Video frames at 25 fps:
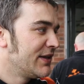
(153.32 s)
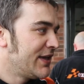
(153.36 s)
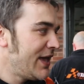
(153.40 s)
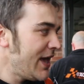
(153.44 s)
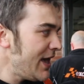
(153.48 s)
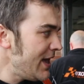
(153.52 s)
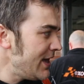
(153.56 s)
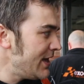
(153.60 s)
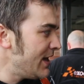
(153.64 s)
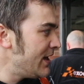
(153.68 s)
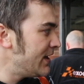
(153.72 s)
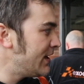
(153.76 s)

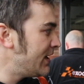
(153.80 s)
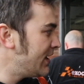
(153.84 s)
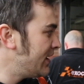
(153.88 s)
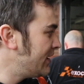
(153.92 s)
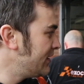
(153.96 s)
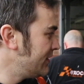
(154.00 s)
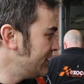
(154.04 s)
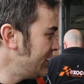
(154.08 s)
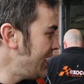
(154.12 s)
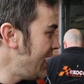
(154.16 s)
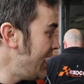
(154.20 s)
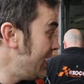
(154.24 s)
Yeah, yeah,
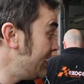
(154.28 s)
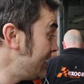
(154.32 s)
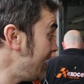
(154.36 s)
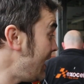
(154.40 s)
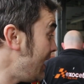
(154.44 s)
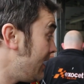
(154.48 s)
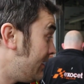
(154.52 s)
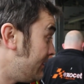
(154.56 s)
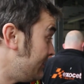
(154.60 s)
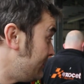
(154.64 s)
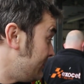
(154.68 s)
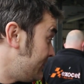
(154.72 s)
yeah. Yeah,
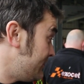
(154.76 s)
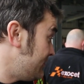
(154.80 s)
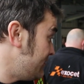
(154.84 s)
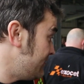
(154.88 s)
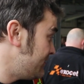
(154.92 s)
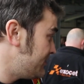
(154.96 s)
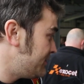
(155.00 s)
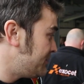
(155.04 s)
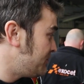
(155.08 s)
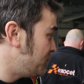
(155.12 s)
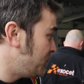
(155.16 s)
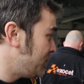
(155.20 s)

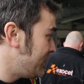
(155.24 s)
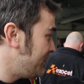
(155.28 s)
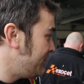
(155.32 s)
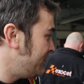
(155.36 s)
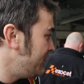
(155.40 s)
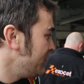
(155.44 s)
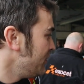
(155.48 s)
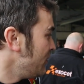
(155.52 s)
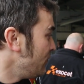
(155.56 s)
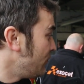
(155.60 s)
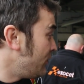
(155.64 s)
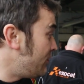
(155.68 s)
yeah. We,
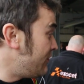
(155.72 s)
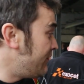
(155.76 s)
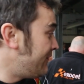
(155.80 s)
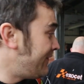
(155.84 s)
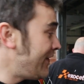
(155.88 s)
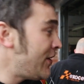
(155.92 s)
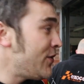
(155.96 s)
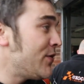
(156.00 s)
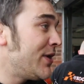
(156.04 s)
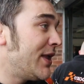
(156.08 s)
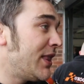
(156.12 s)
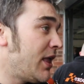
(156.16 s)
we were
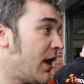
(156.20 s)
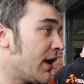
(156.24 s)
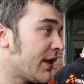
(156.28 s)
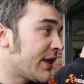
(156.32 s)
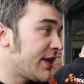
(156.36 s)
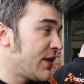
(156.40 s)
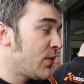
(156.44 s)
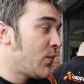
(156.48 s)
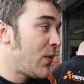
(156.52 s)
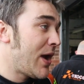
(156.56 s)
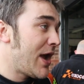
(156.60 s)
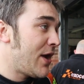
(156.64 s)
very
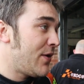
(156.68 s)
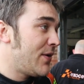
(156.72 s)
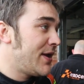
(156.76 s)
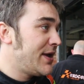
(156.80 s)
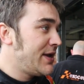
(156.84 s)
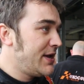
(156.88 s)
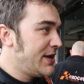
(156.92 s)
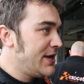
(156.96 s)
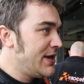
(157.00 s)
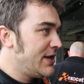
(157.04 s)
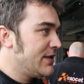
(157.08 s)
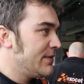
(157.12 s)
lucky where
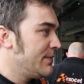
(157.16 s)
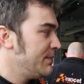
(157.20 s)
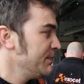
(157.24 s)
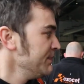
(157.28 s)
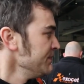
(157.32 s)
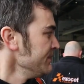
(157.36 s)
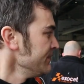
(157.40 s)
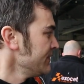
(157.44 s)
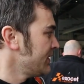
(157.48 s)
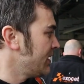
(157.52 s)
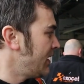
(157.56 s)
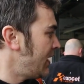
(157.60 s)
it hit.
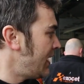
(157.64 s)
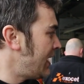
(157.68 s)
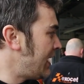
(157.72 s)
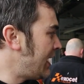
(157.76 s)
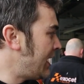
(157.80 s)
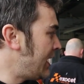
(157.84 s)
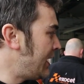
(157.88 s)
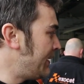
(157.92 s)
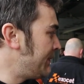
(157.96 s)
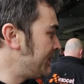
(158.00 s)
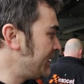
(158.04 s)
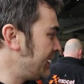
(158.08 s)

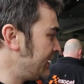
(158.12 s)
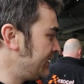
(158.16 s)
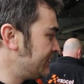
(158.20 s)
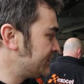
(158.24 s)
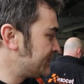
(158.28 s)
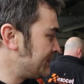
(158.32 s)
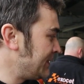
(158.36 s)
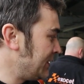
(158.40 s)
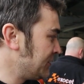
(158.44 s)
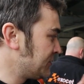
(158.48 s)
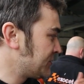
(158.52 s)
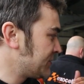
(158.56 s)
Um,
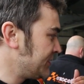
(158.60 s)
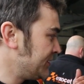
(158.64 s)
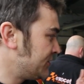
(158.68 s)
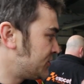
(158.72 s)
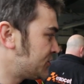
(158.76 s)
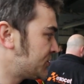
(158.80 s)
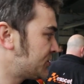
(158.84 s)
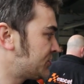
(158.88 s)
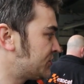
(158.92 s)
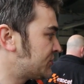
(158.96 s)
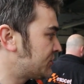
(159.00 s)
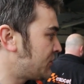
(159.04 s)
it's mostly
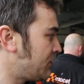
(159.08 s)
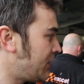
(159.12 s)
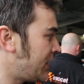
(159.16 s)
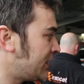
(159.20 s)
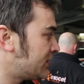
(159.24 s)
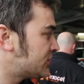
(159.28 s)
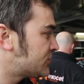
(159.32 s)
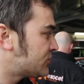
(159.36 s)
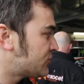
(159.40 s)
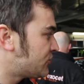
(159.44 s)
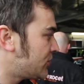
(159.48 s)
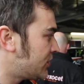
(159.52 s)
just
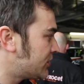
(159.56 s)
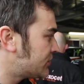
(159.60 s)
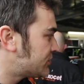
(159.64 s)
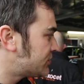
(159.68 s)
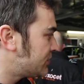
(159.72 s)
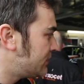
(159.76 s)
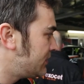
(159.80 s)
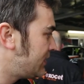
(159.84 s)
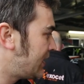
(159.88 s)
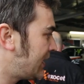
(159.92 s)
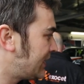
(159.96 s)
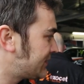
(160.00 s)
scratch
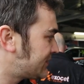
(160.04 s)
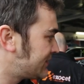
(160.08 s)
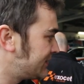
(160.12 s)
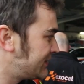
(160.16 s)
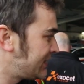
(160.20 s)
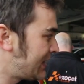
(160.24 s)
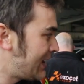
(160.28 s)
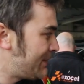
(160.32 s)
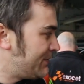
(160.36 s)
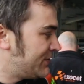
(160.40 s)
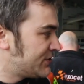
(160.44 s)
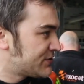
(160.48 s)
structure, it hasn't
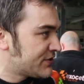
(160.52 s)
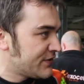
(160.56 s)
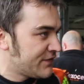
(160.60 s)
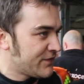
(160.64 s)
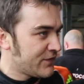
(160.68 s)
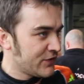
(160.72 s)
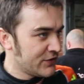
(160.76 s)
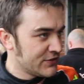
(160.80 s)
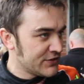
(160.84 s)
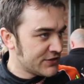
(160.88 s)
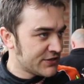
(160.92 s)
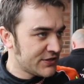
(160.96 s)
damaged the
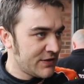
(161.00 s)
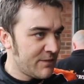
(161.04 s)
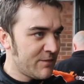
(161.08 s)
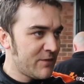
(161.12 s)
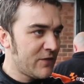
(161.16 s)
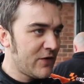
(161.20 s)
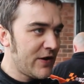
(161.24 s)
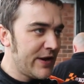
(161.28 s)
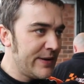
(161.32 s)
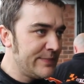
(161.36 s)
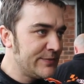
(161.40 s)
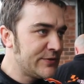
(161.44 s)
front
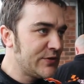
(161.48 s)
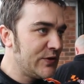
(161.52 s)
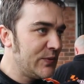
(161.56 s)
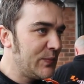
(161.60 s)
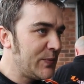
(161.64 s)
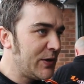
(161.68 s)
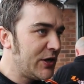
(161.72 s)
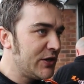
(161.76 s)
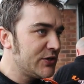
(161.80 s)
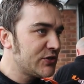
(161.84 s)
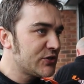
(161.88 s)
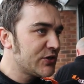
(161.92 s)
subframe too
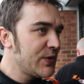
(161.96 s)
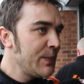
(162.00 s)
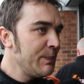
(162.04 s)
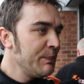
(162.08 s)
much.